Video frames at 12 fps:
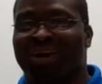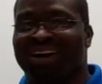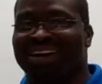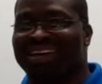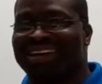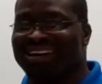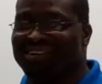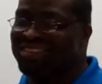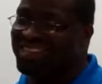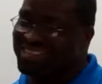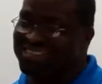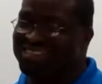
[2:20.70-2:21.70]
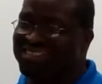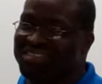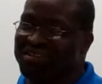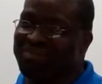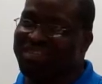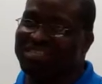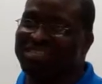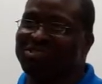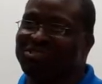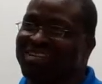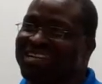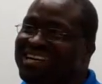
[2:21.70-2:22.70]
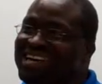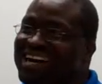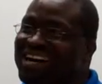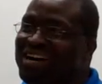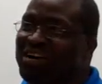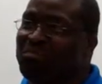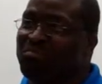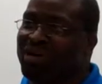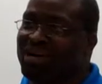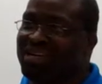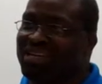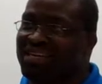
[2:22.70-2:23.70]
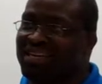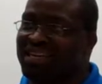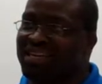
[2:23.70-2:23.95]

but uh, lesson is at my children. Uh, but